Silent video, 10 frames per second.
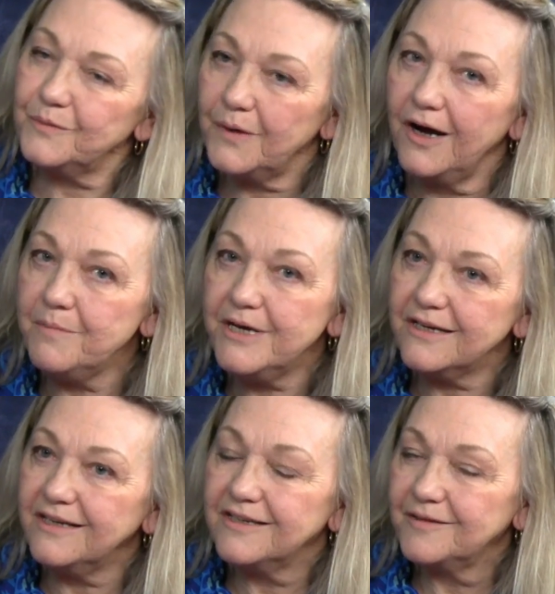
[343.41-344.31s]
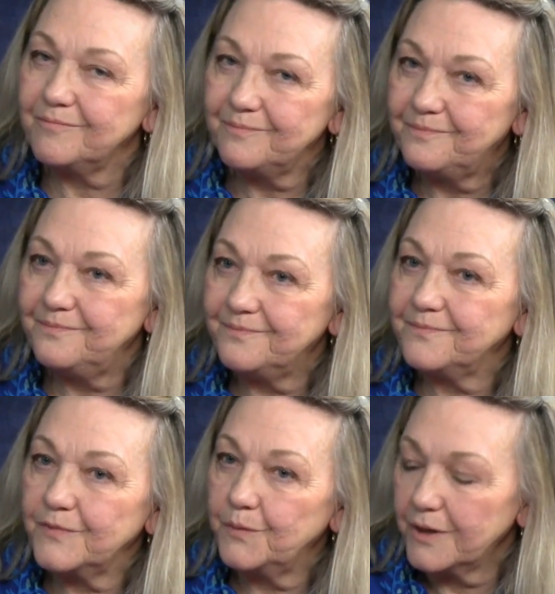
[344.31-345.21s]
I met him
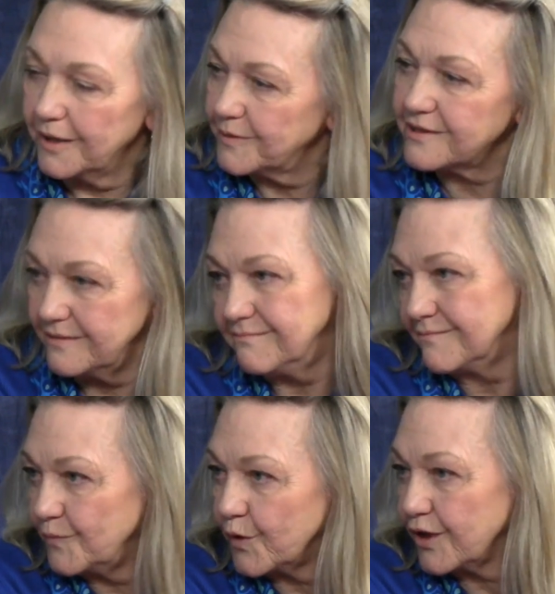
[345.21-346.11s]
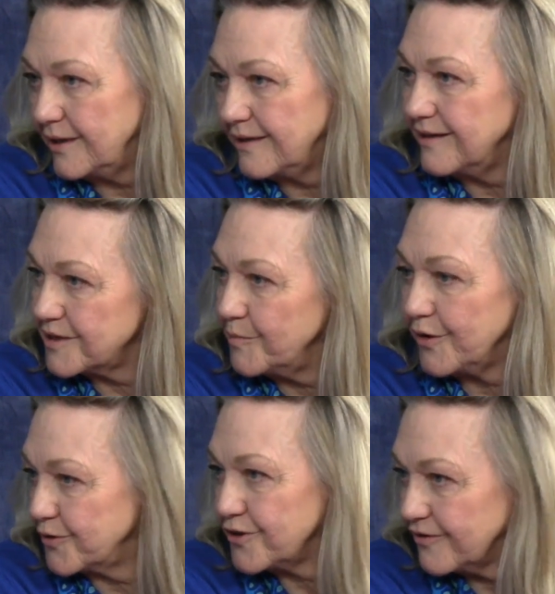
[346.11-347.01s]
when I was in working in his
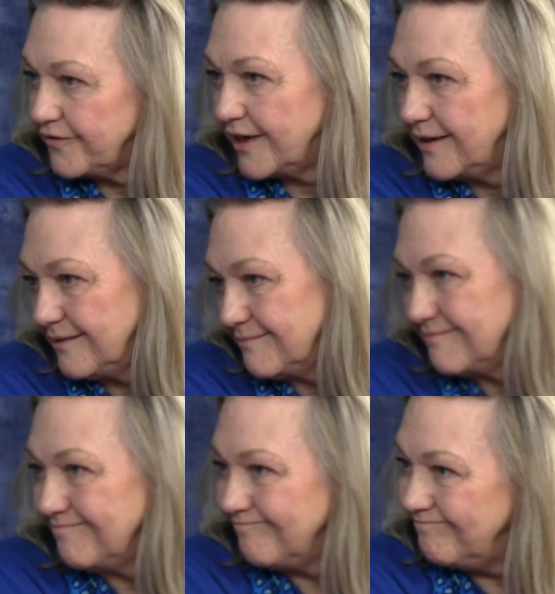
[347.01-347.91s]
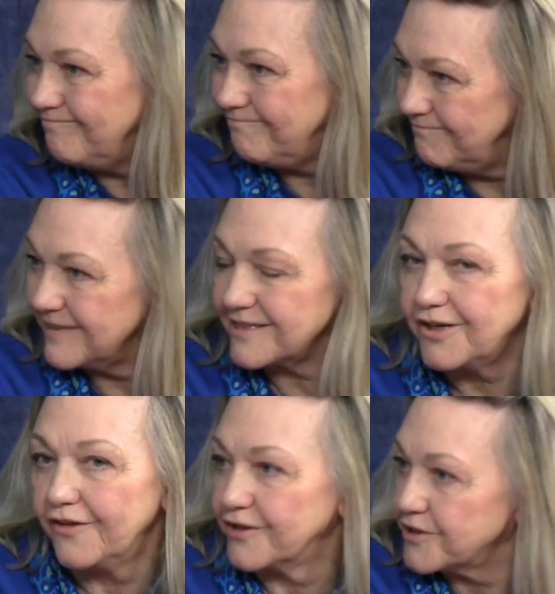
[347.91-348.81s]
mother's cafe. That's what. Yeah, mm -hmm. he was. Mm-hmm. It's
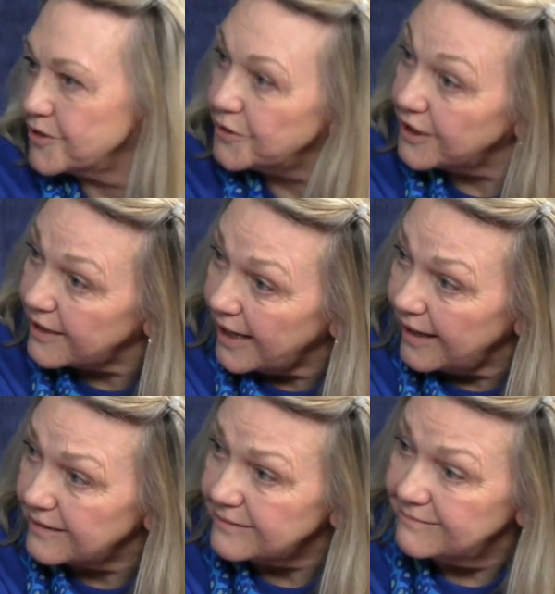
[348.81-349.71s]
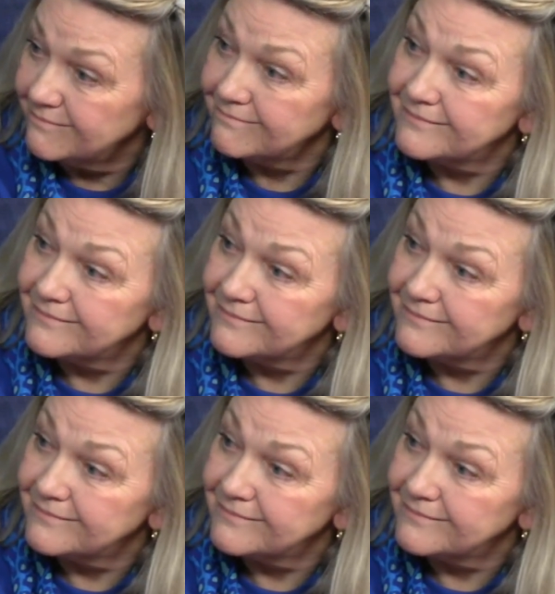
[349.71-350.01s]
called the were, Snooty Cat. Oh,